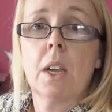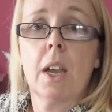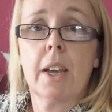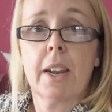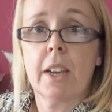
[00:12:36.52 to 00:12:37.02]

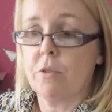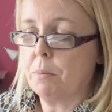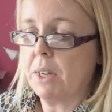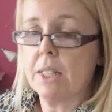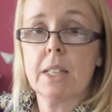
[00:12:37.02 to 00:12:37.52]
and I have
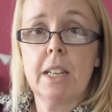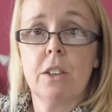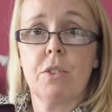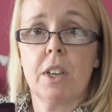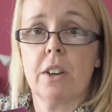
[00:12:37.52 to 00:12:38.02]
my
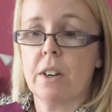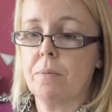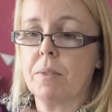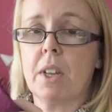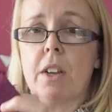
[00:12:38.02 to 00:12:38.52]
sleeve here
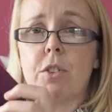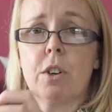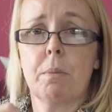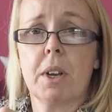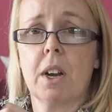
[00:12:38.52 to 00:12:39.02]
and I've
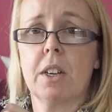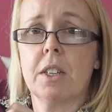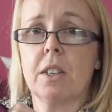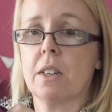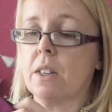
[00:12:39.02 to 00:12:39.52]
turned my
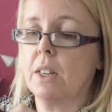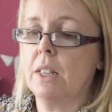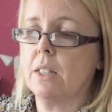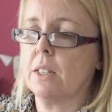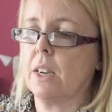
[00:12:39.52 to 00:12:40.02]
cardigan
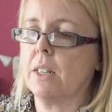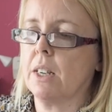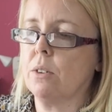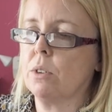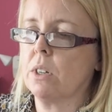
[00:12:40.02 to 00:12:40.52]
inside
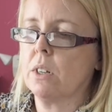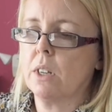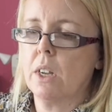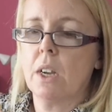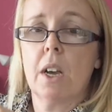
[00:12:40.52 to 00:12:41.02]
out.
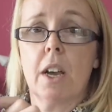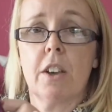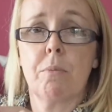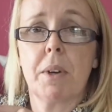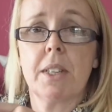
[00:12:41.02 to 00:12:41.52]
I
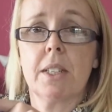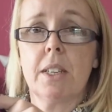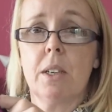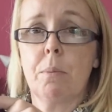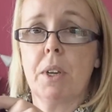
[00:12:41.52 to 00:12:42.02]
have my
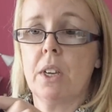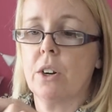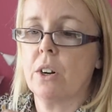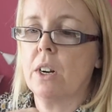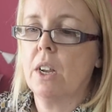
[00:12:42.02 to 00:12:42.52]
seam
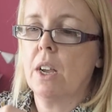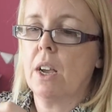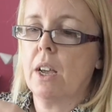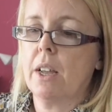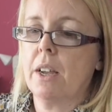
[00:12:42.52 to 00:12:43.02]
here
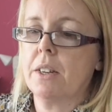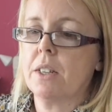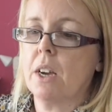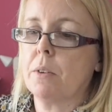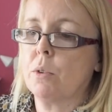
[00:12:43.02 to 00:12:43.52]
and
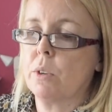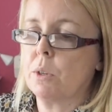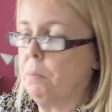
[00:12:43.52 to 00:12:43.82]
I'm going to